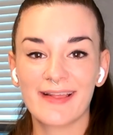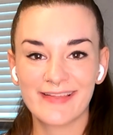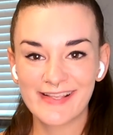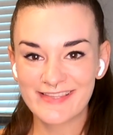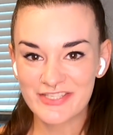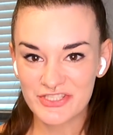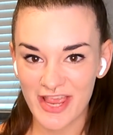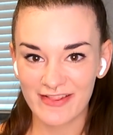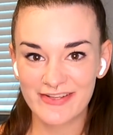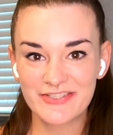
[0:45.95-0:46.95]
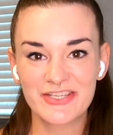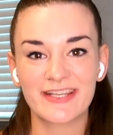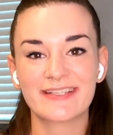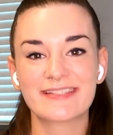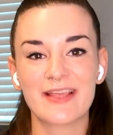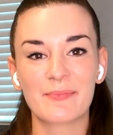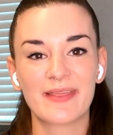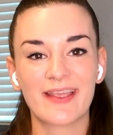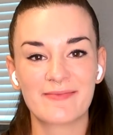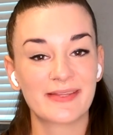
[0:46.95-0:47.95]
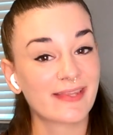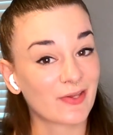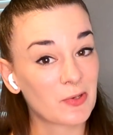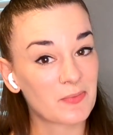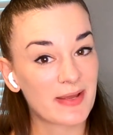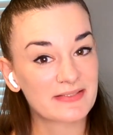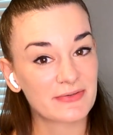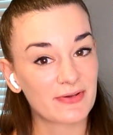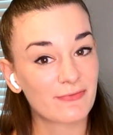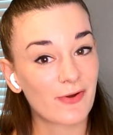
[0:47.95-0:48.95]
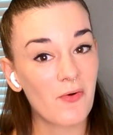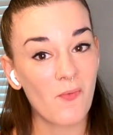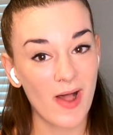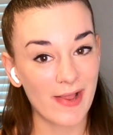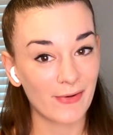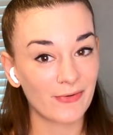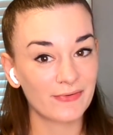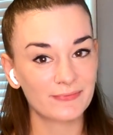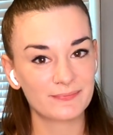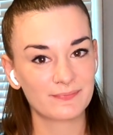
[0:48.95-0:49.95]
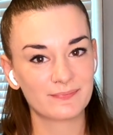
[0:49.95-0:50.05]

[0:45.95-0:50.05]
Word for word: I like this challenge. It's something I've been thinking about doing for a while.